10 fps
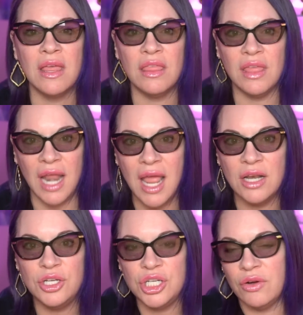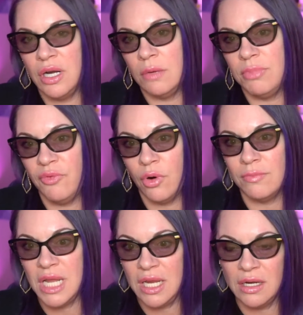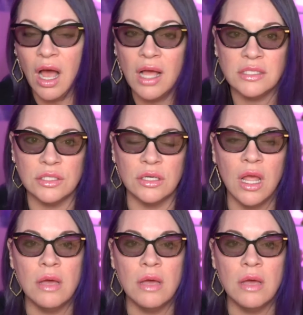that Ed Sheeran had performed in concert,